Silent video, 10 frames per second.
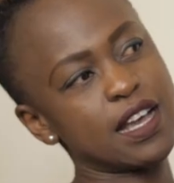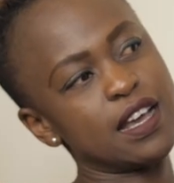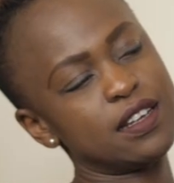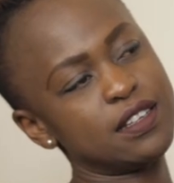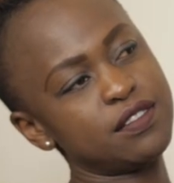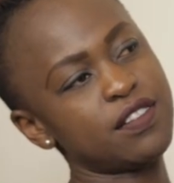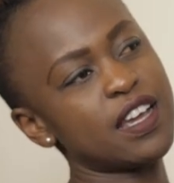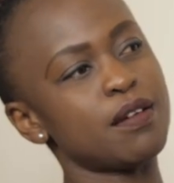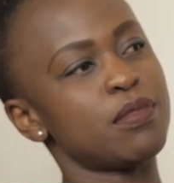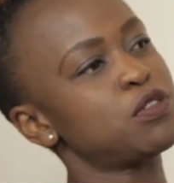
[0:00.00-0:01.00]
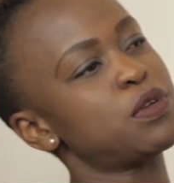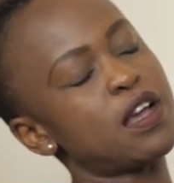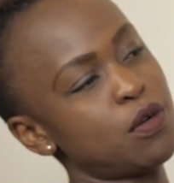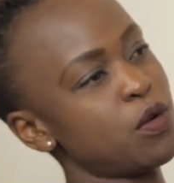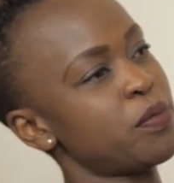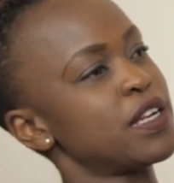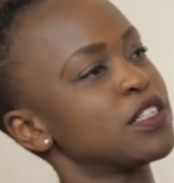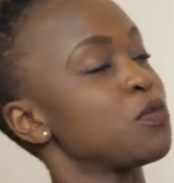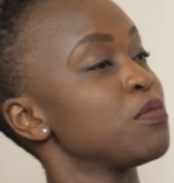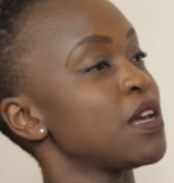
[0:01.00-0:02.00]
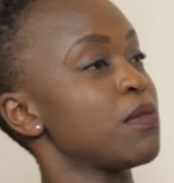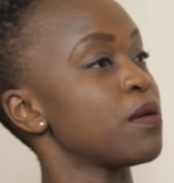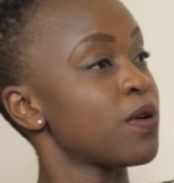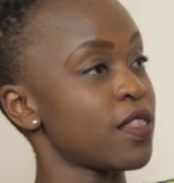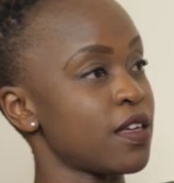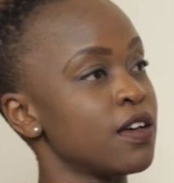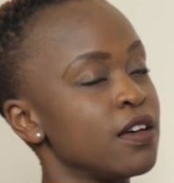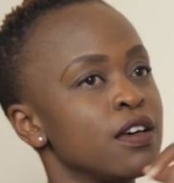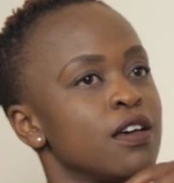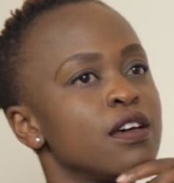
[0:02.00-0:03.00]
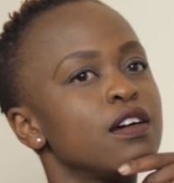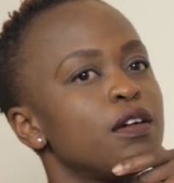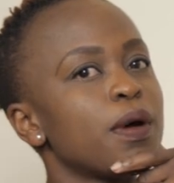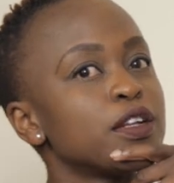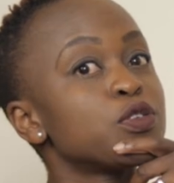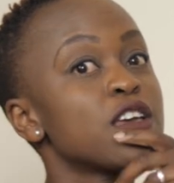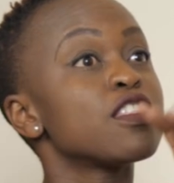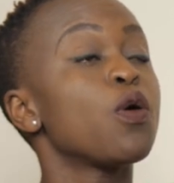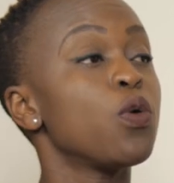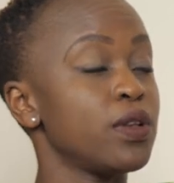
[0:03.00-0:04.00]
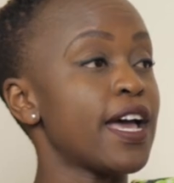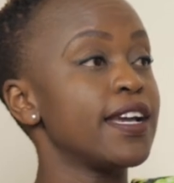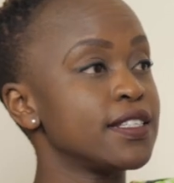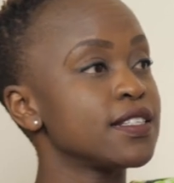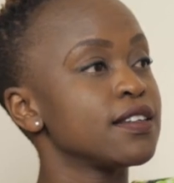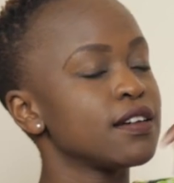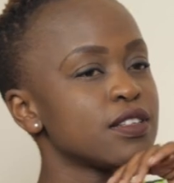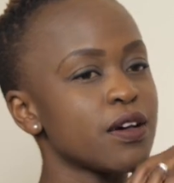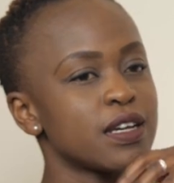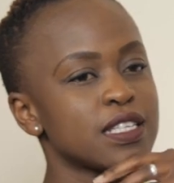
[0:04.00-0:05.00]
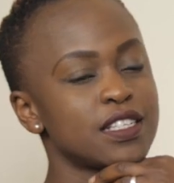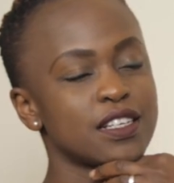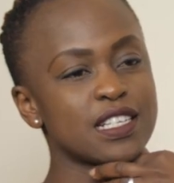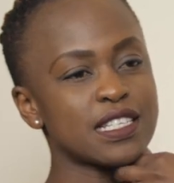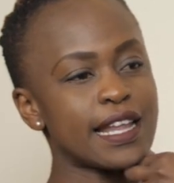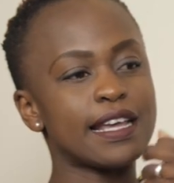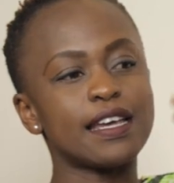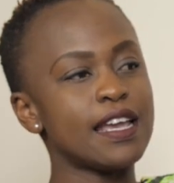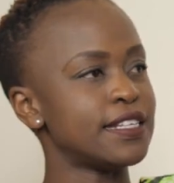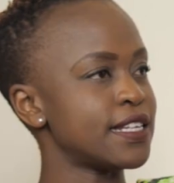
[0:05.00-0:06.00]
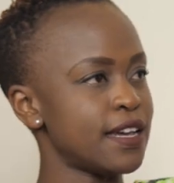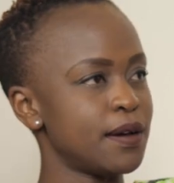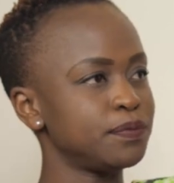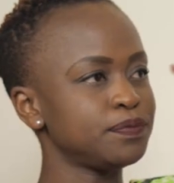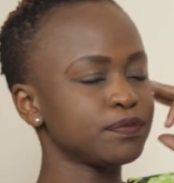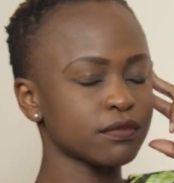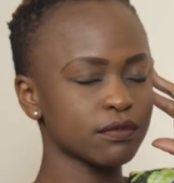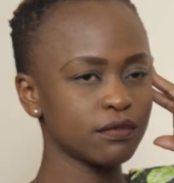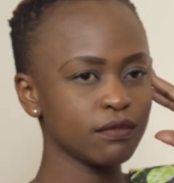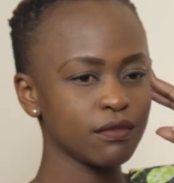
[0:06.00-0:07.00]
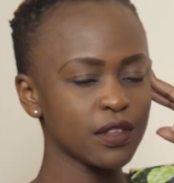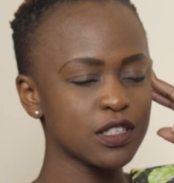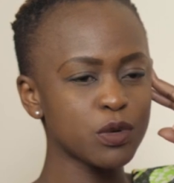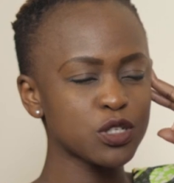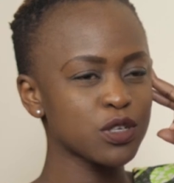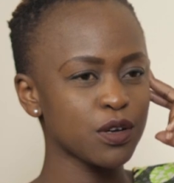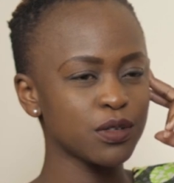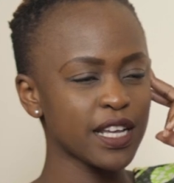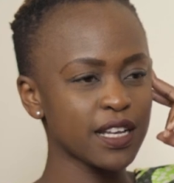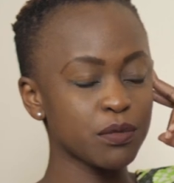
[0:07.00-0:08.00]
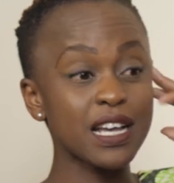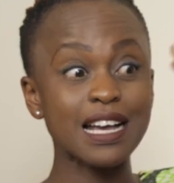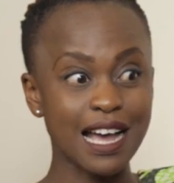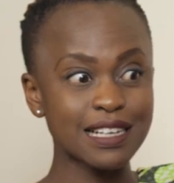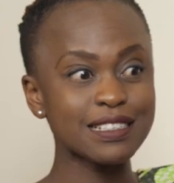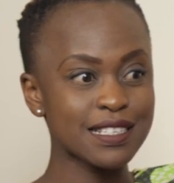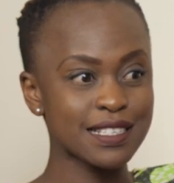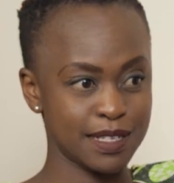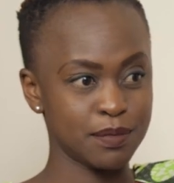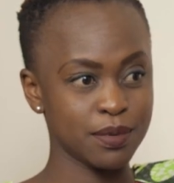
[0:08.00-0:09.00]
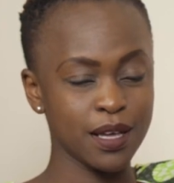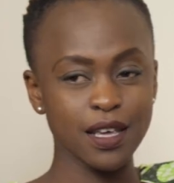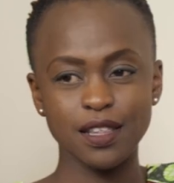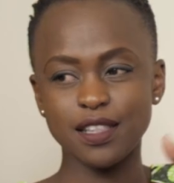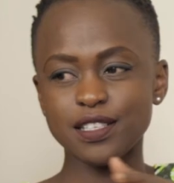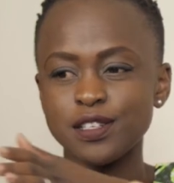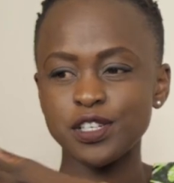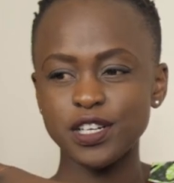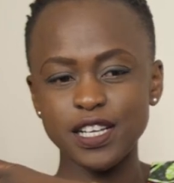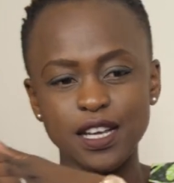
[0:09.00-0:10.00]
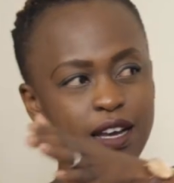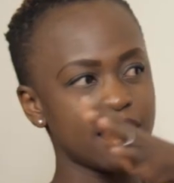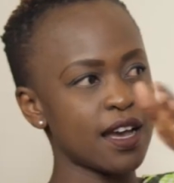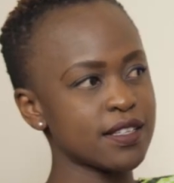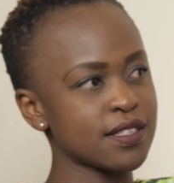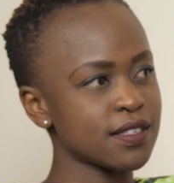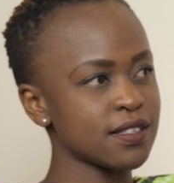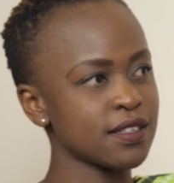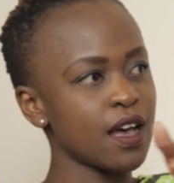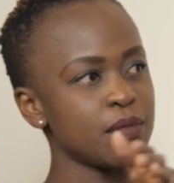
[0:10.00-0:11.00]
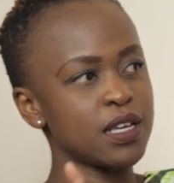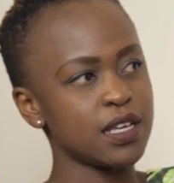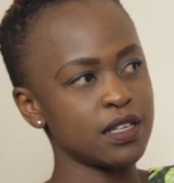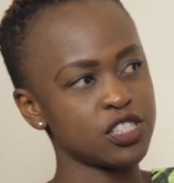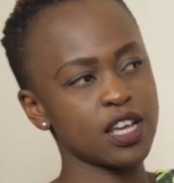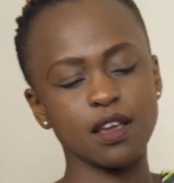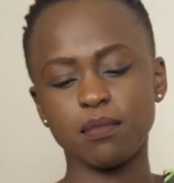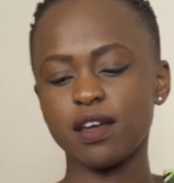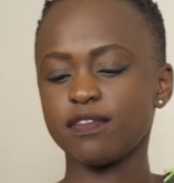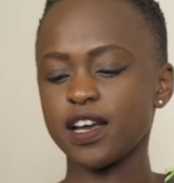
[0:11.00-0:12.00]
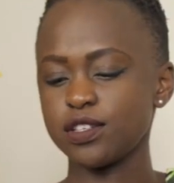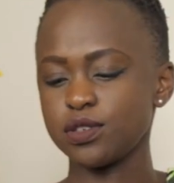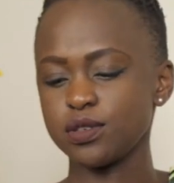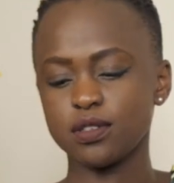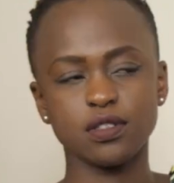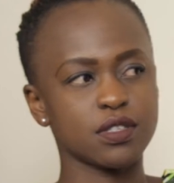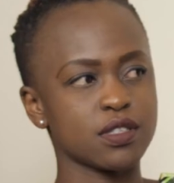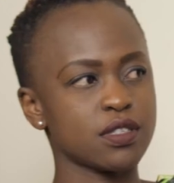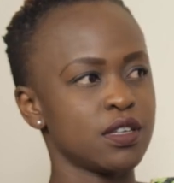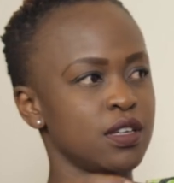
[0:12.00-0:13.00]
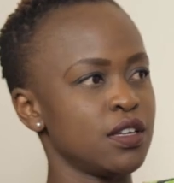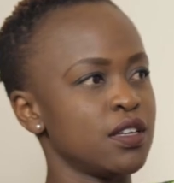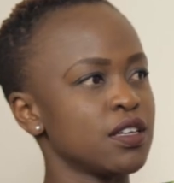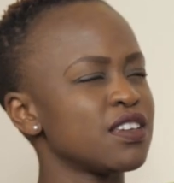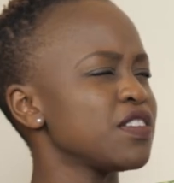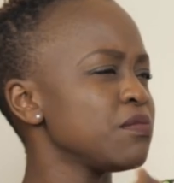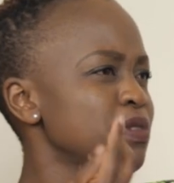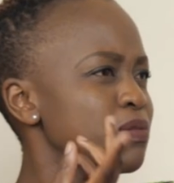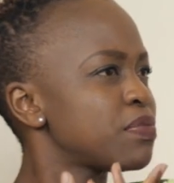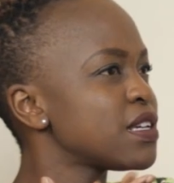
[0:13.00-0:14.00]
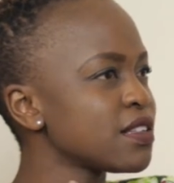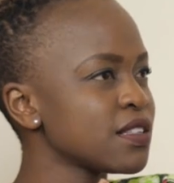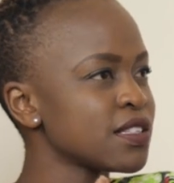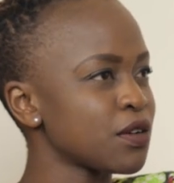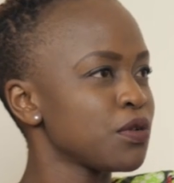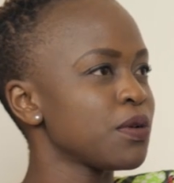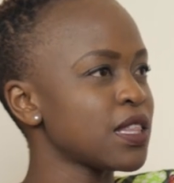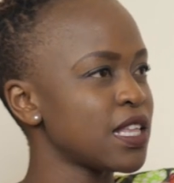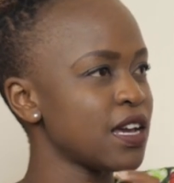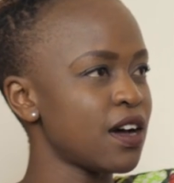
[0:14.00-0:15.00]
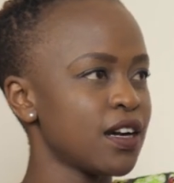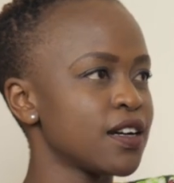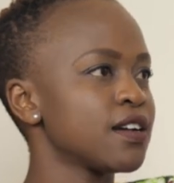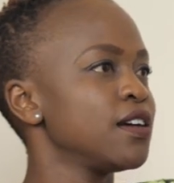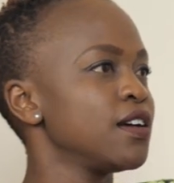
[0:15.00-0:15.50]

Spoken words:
like a divider, but we can open it. So me and my brother, we're talking the whole night because our surgery is like 8 a.m. So we're talking the whole night. We can't sleep. There's literally a nurse coming in, checking my vitals, giving me pills. I don't know what they are.